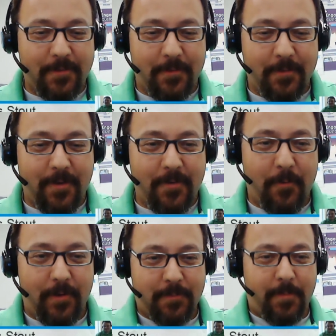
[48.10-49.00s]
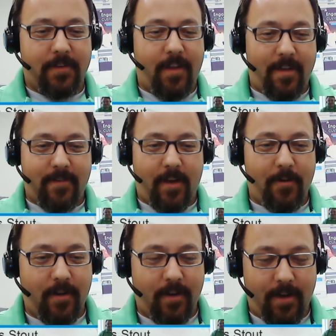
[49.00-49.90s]
who don't know, we spend a
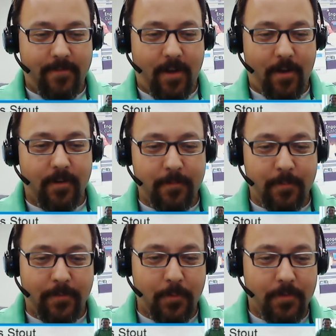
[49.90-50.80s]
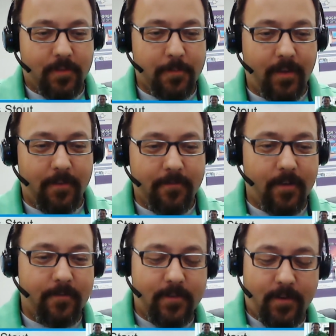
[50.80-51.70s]
half hour before this making fun
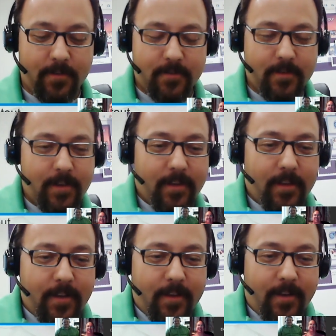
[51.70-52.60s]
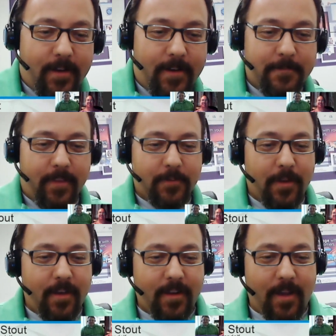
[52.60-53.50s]
of each other. And that's
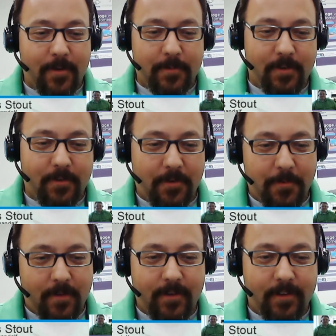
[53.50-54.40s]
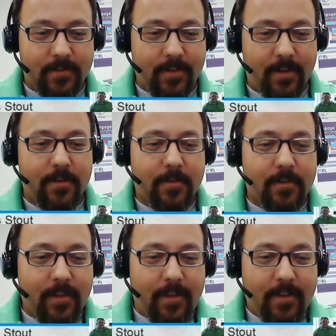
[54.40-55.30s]
where that came from, so a little bit of an inside joke.
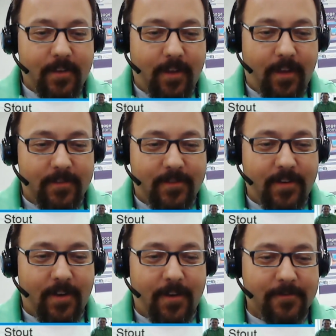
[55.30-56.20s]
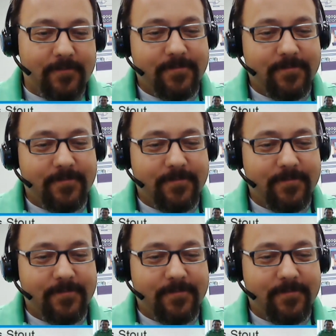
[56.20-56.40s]
And Joe.